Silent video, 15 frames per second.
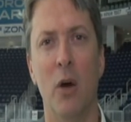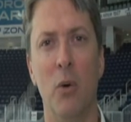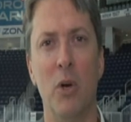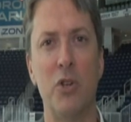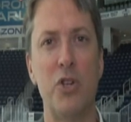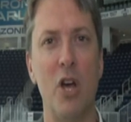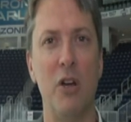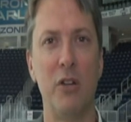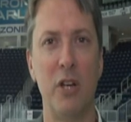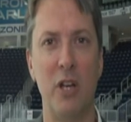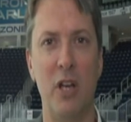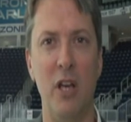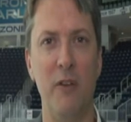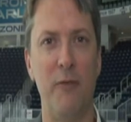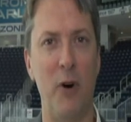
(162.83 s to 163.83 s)
Well, Sheldon
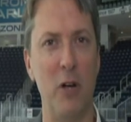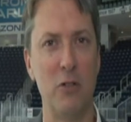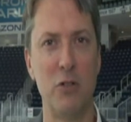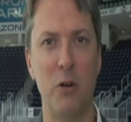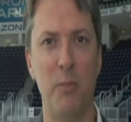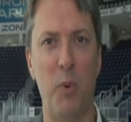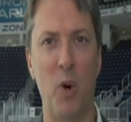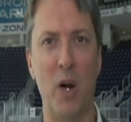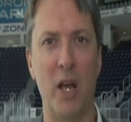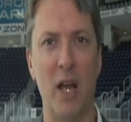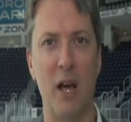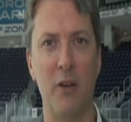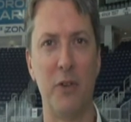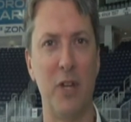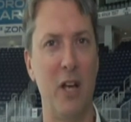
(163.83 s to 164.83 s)
Keefe also pointing
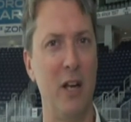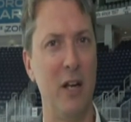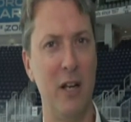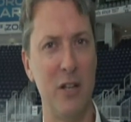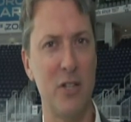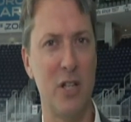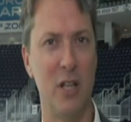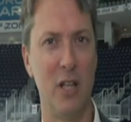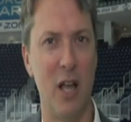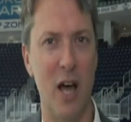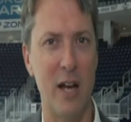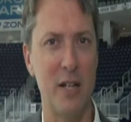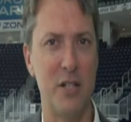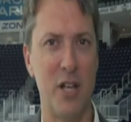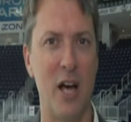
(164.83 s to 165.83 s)
out that it isn't a
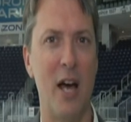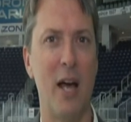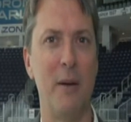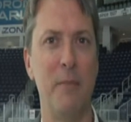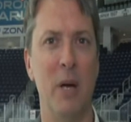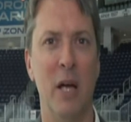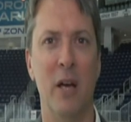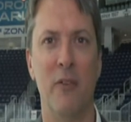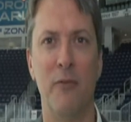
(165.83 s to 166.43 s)
lot of time